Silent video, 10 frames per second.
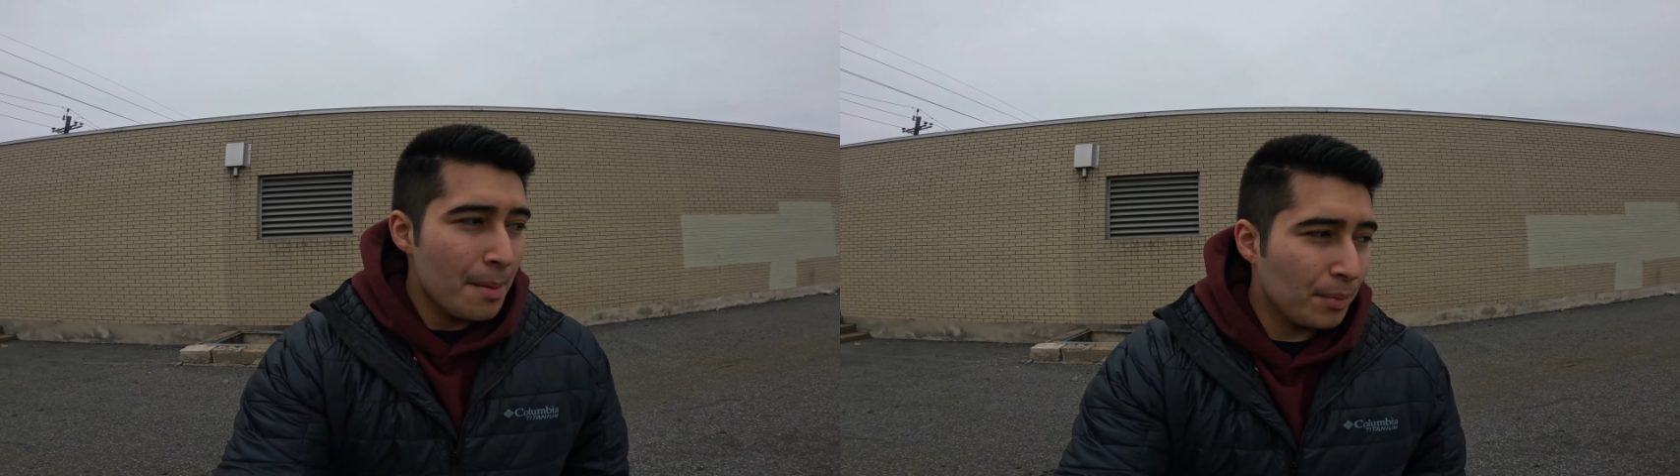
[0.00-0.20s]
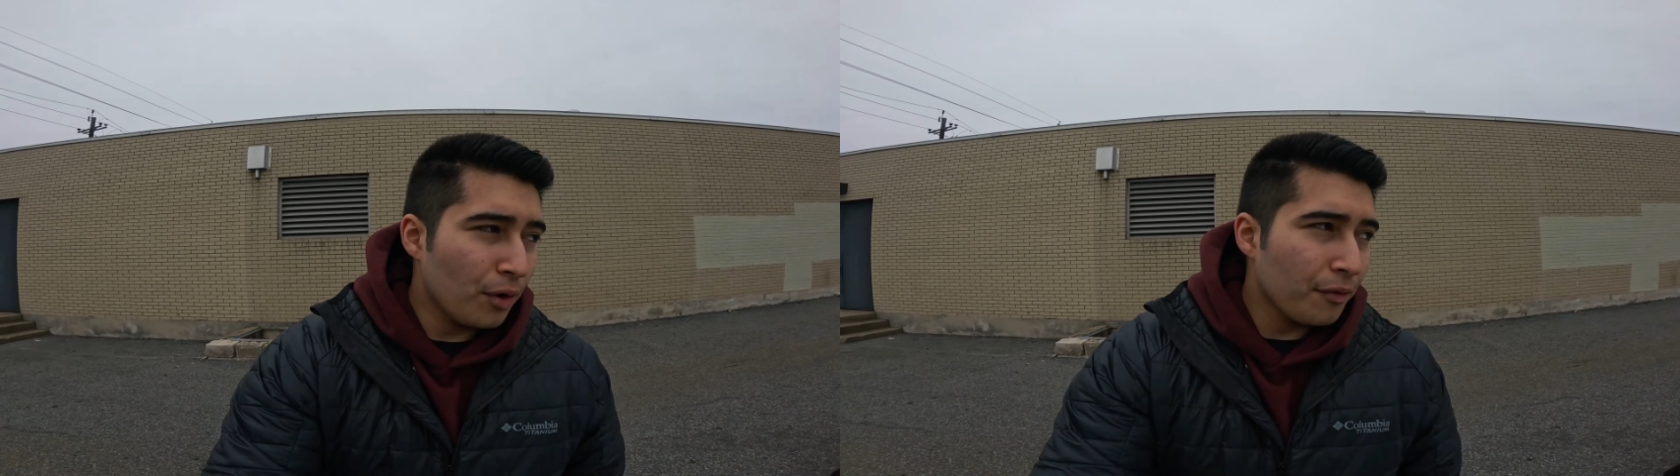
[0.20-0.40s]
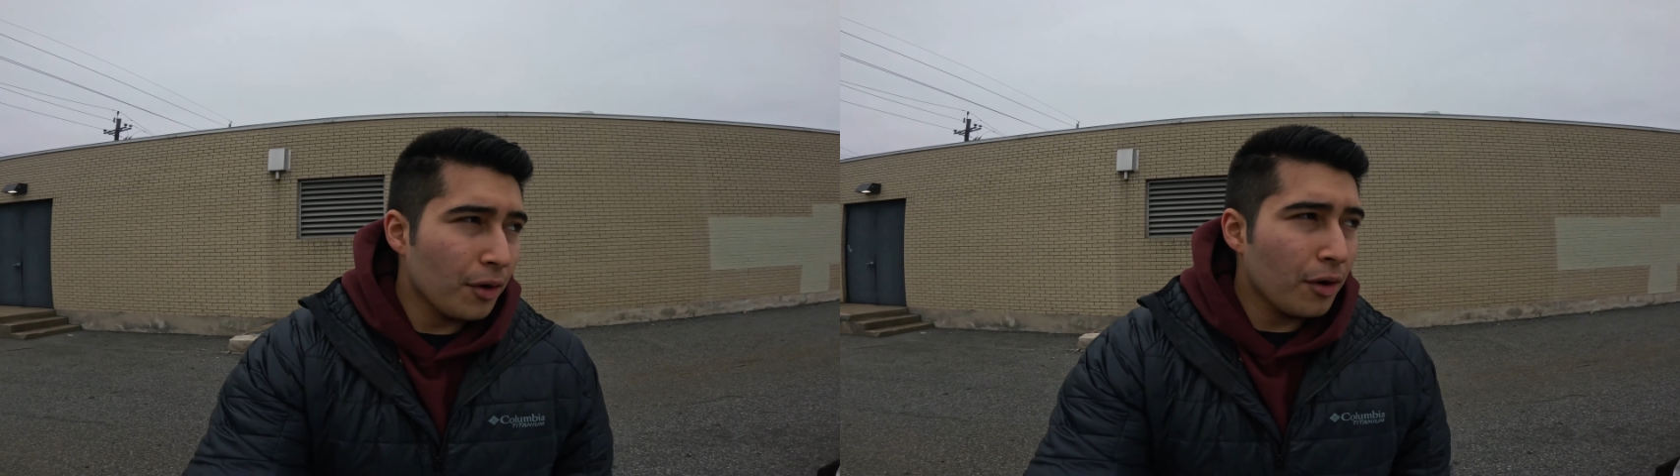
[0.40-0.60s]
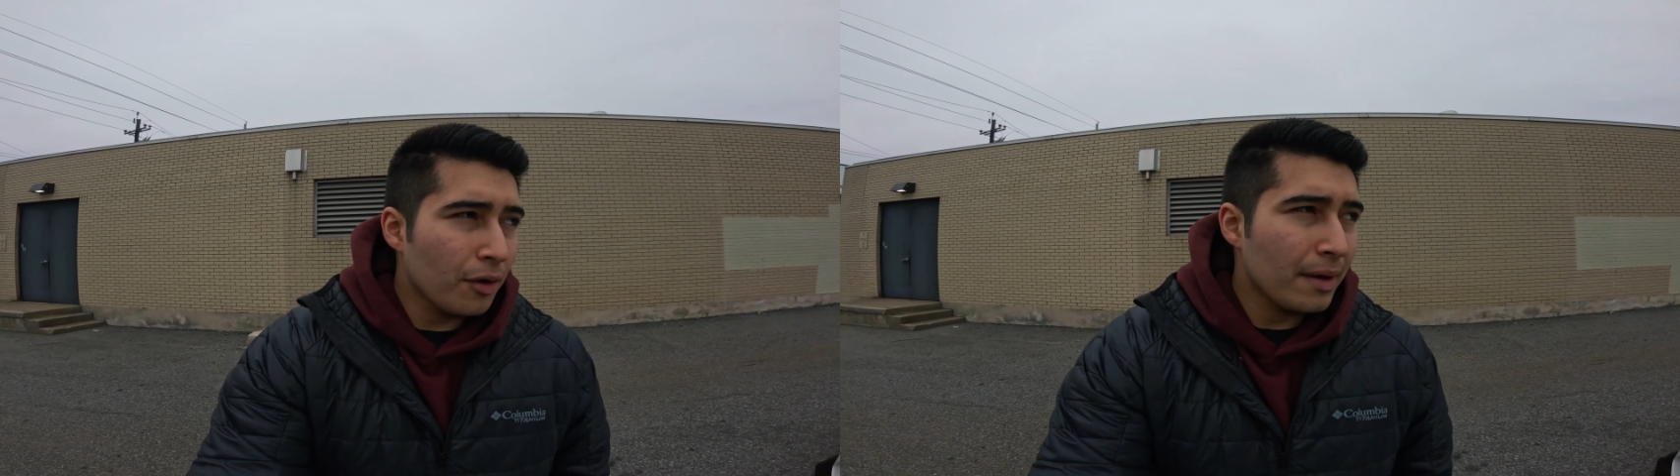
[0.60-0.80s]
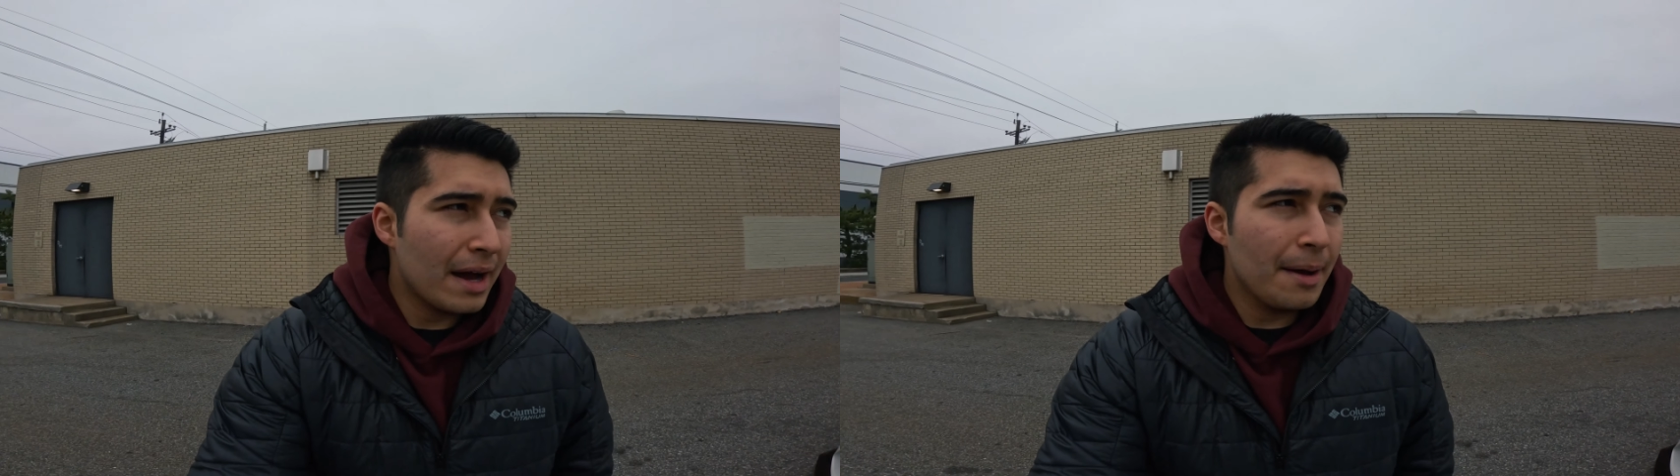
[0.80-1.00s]
But
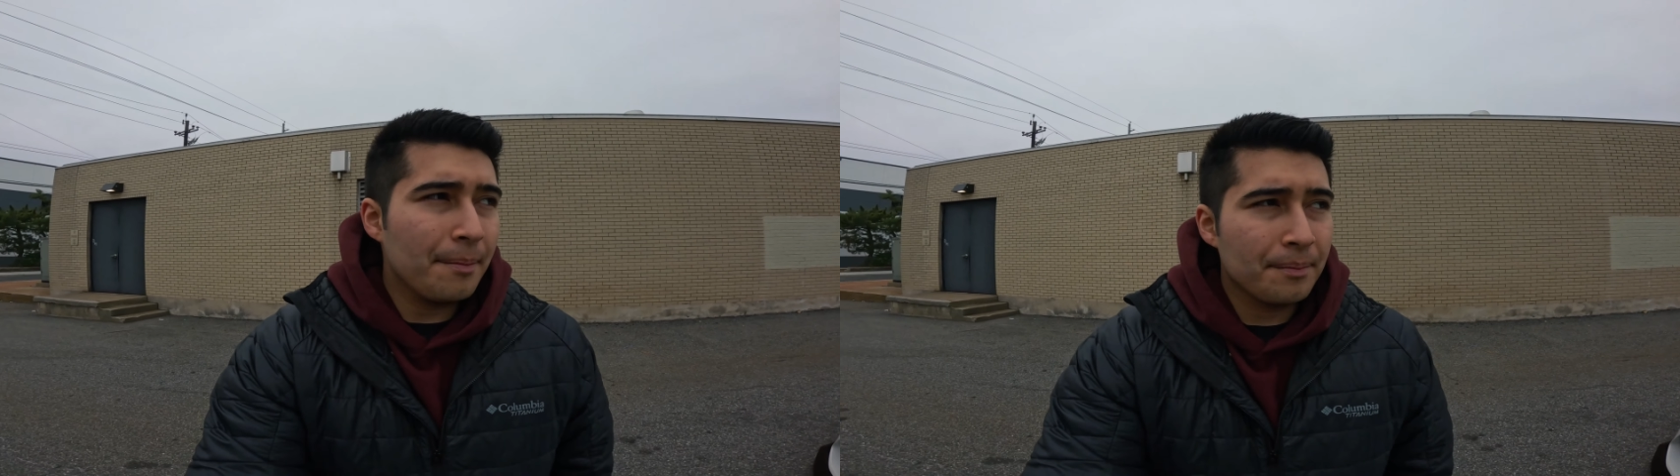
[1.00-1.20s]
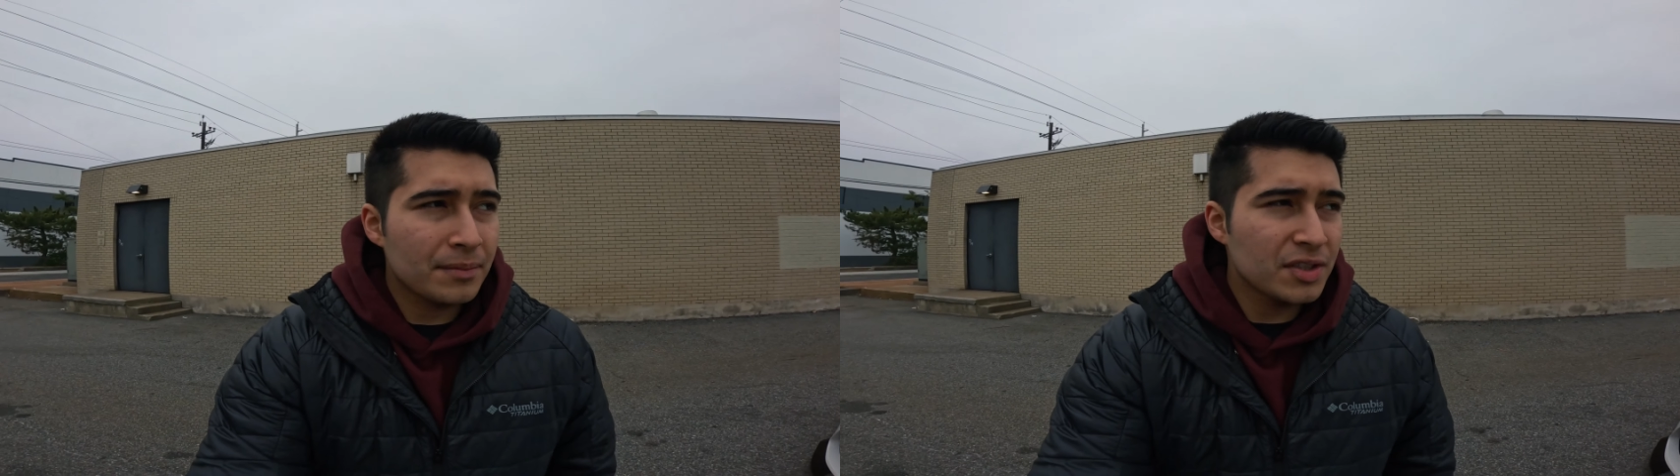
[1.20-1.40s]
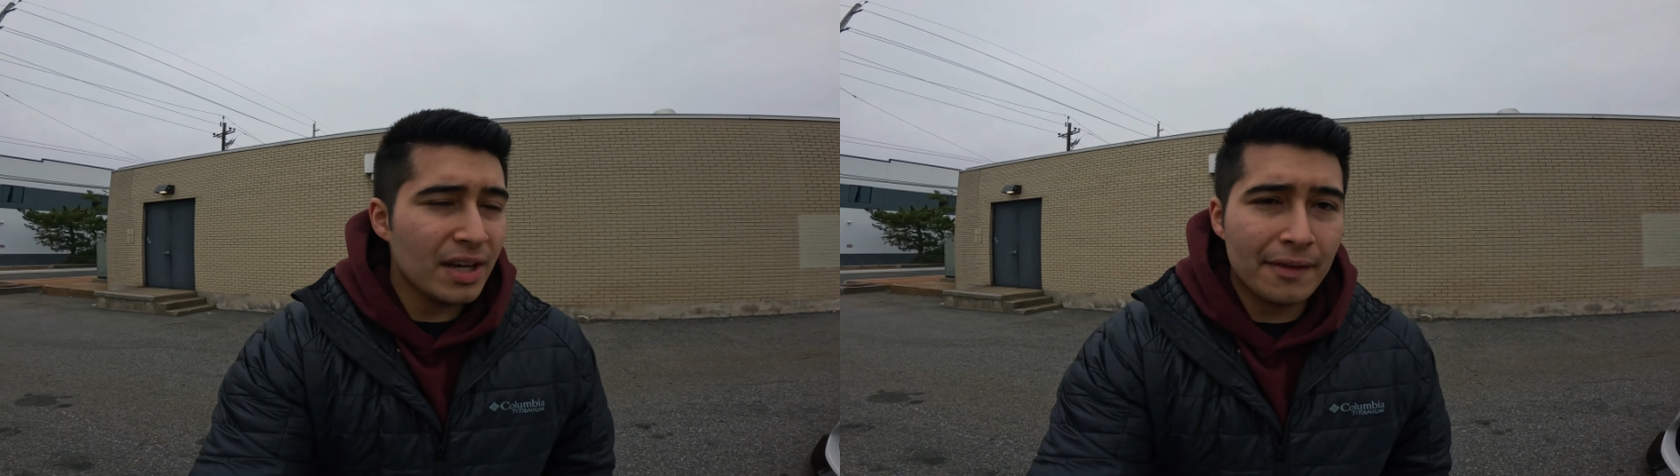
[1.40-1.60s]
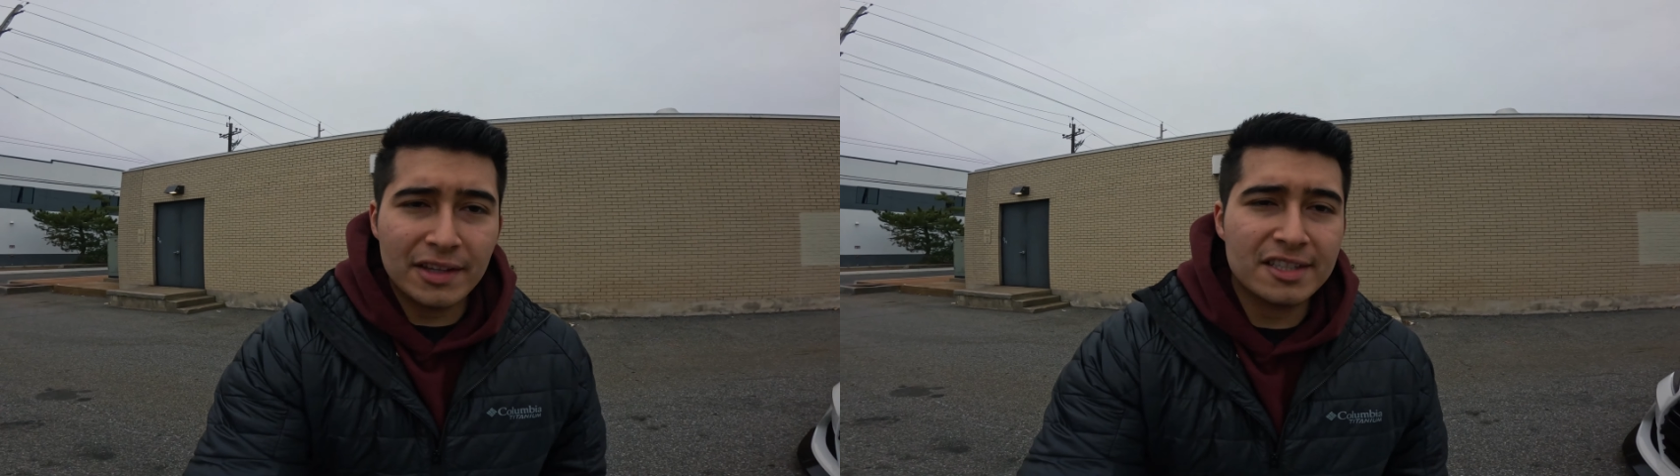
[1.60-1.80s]
overall, I'm just having